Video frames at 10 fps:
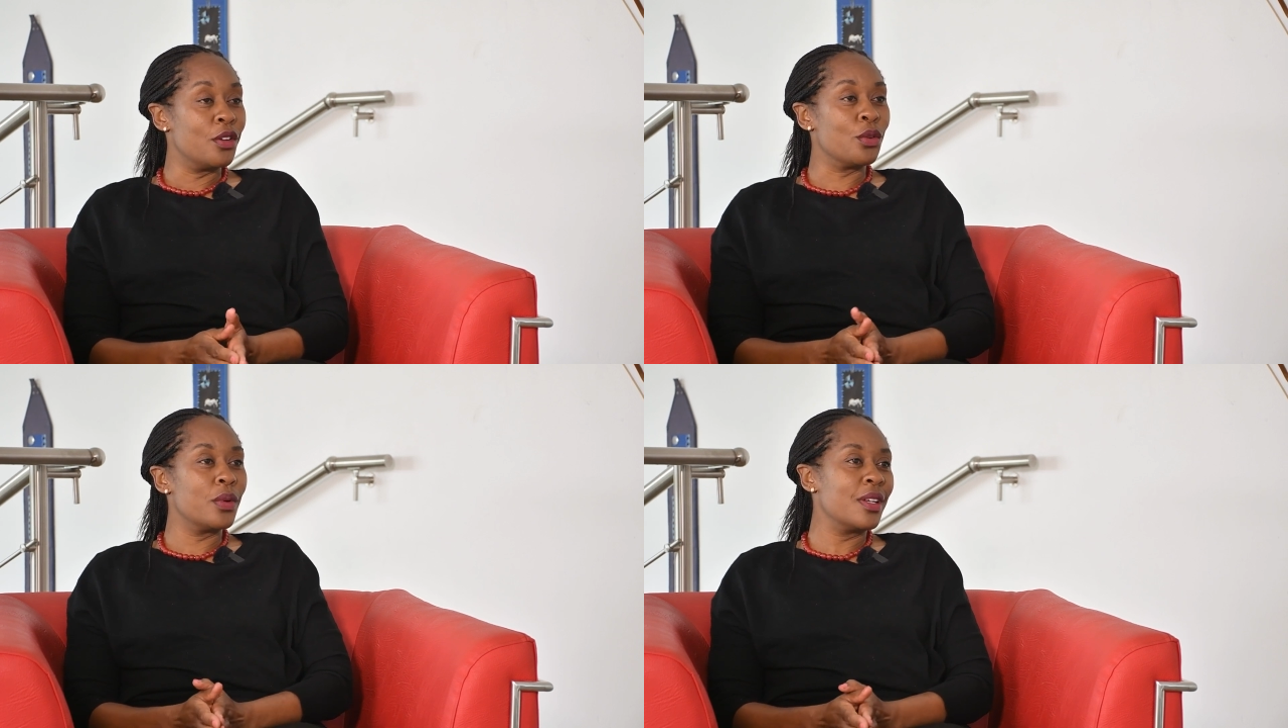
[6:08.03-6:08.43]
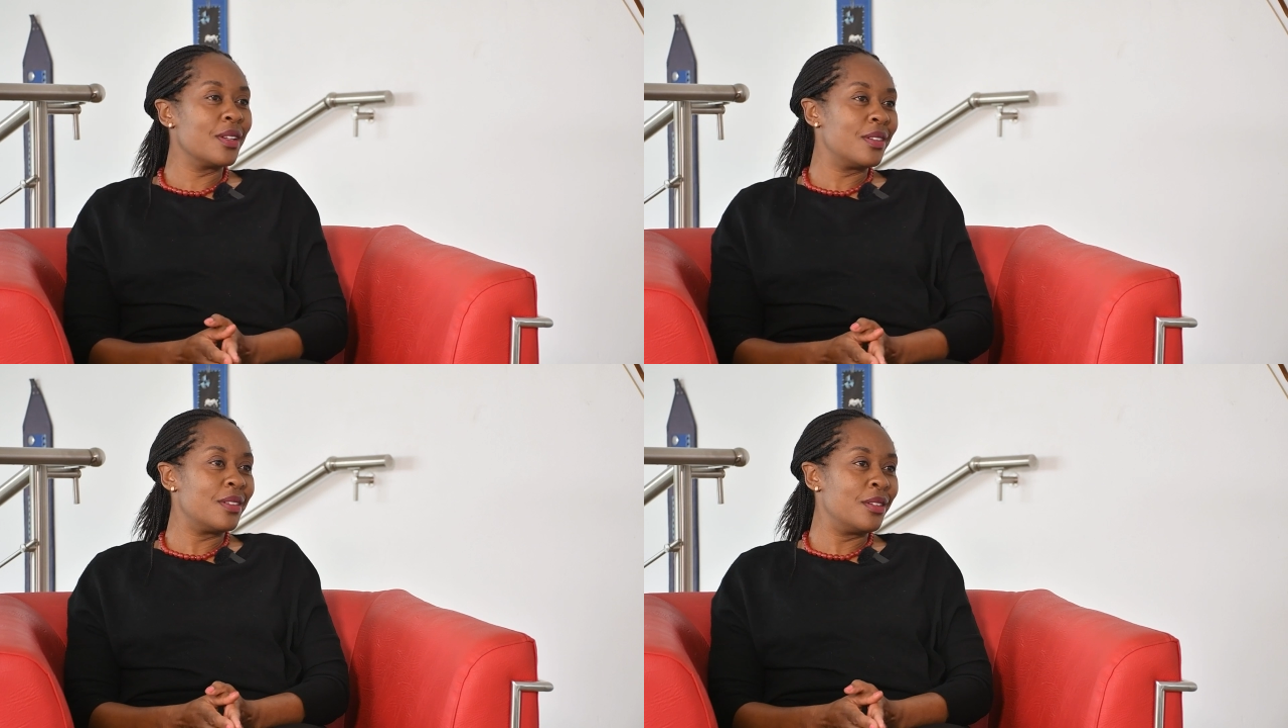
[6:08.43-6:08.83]
doing
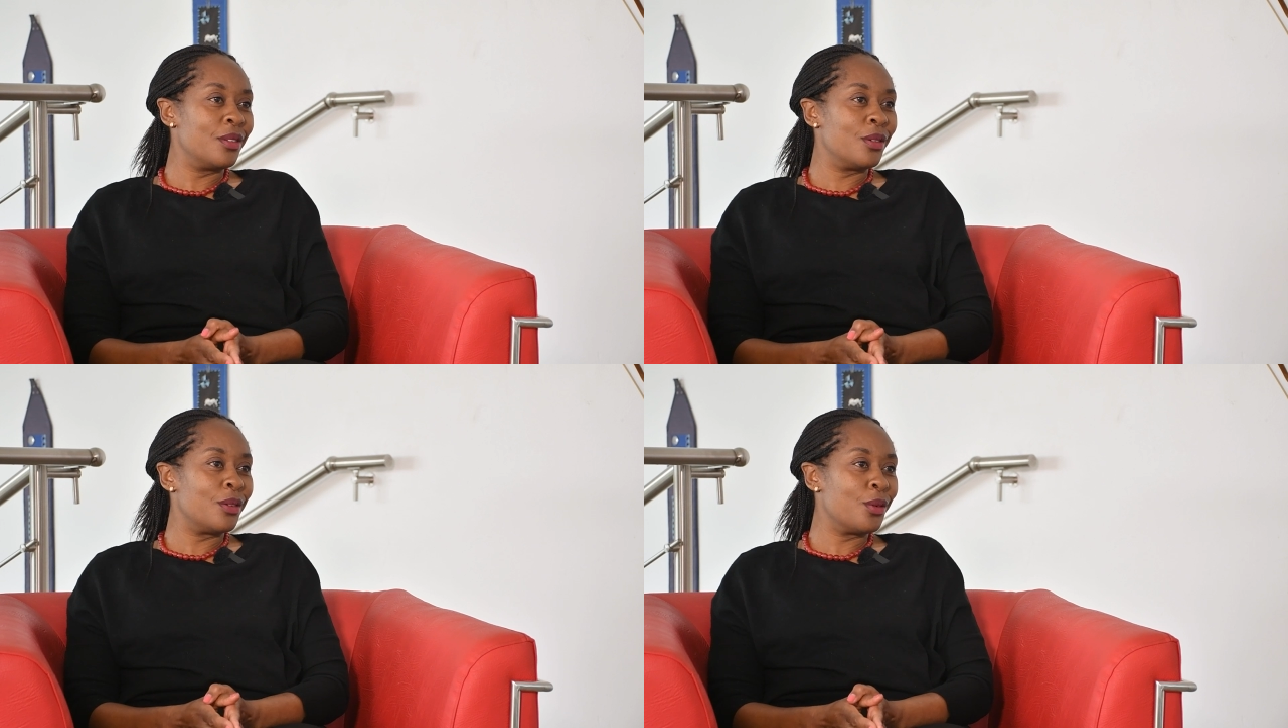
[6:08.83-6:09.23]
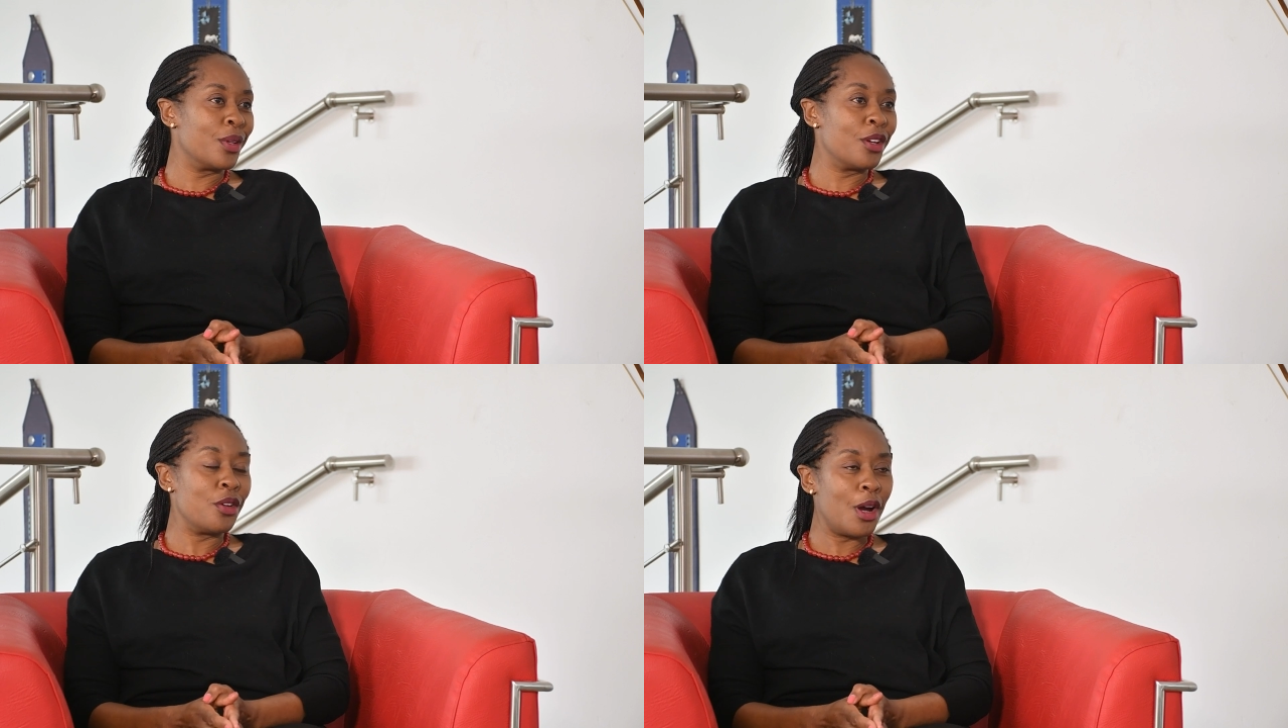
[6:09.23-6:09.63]
it,
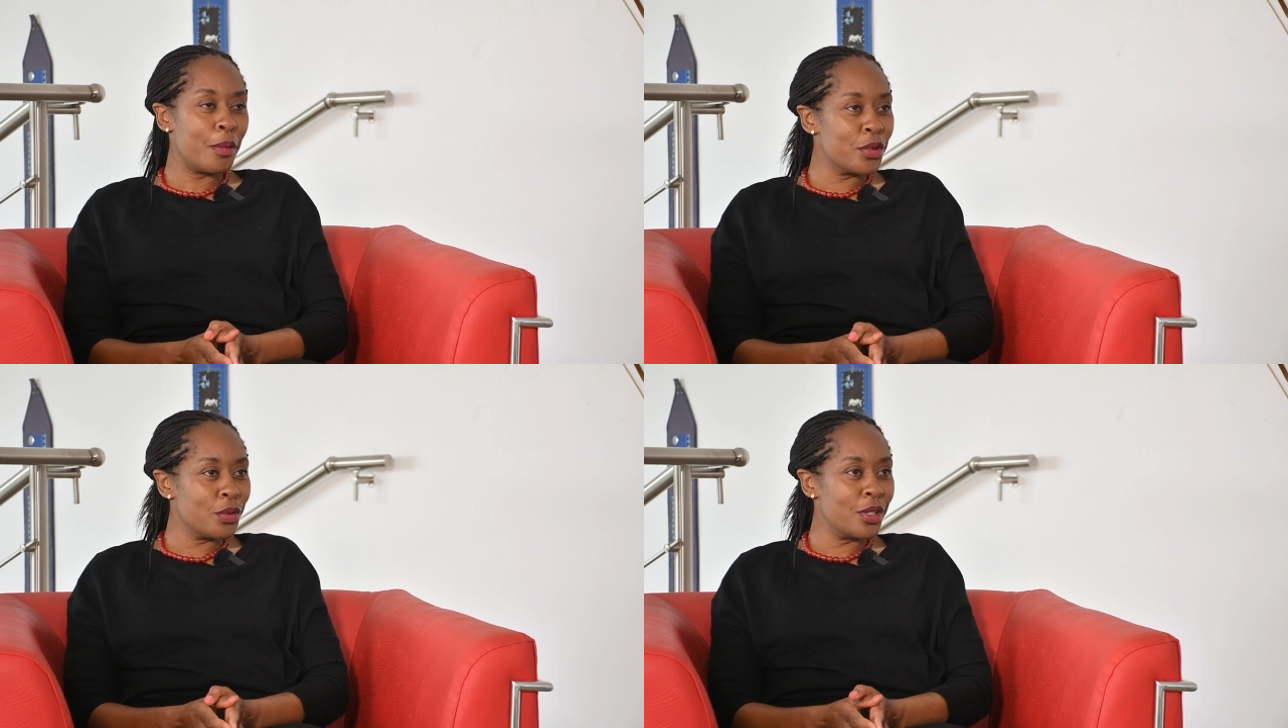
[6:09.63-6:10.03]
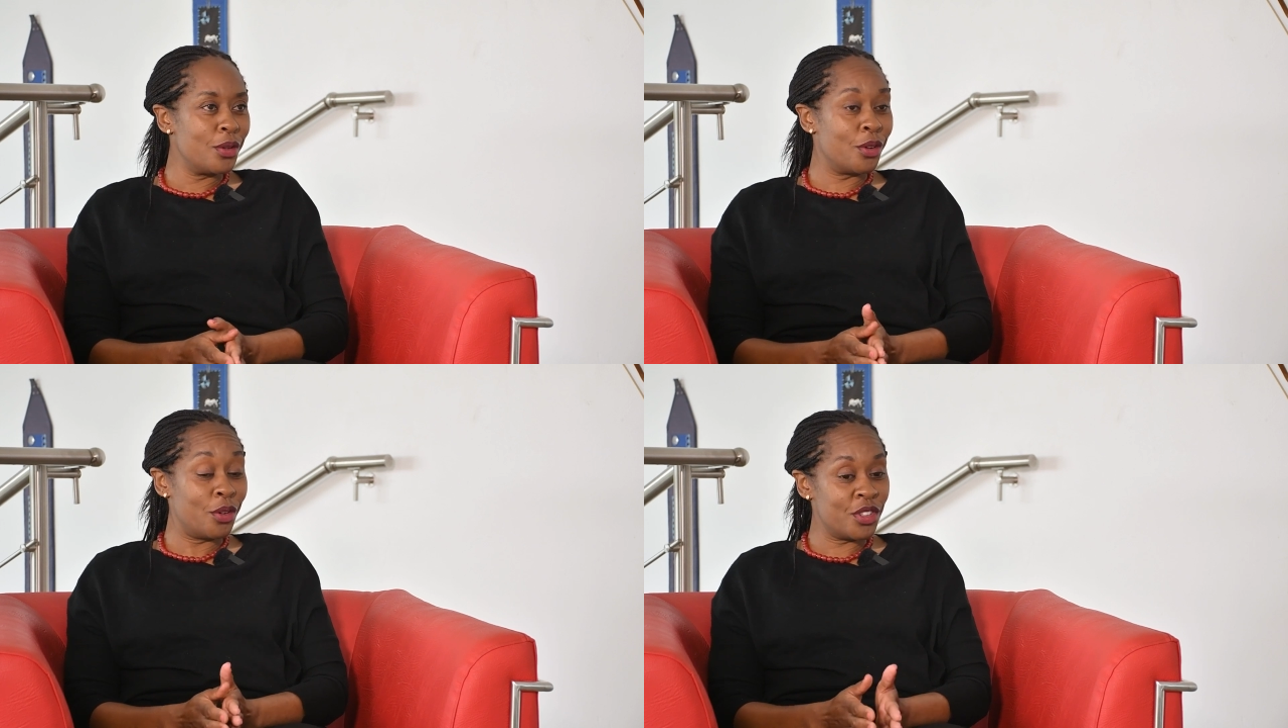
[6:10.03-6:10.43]
whether you're up to it
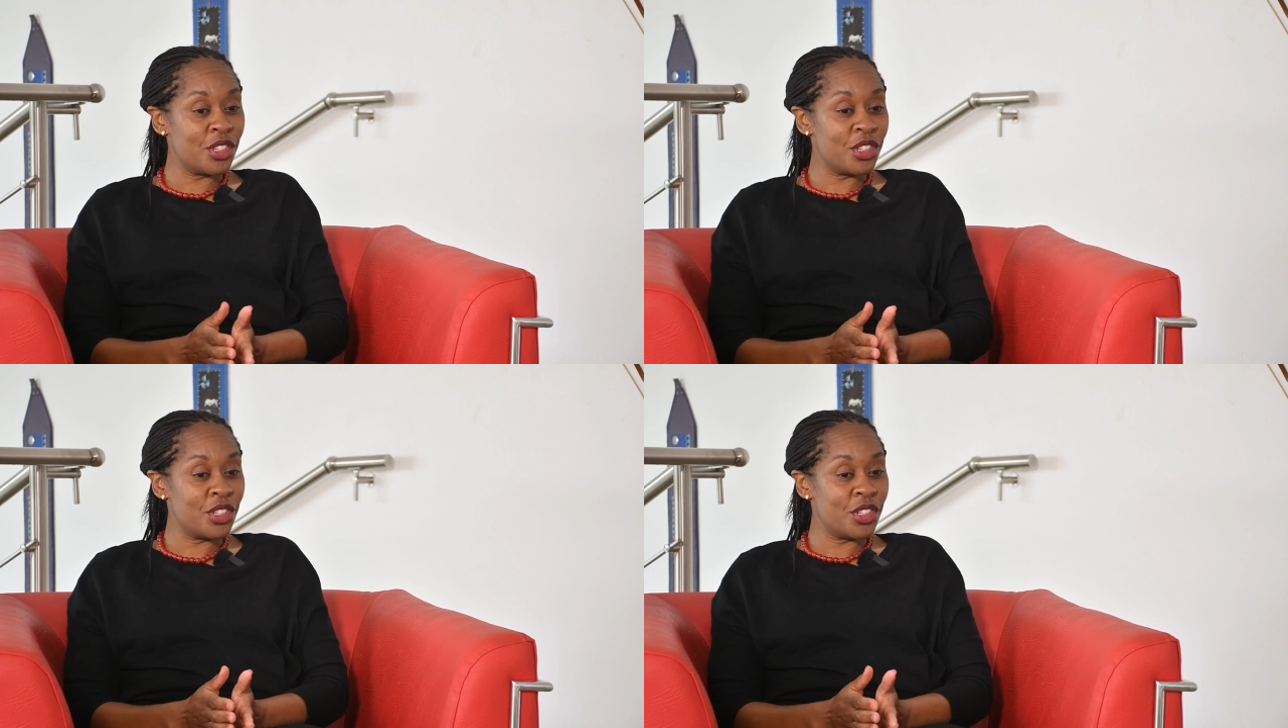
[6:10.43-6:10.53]
or not.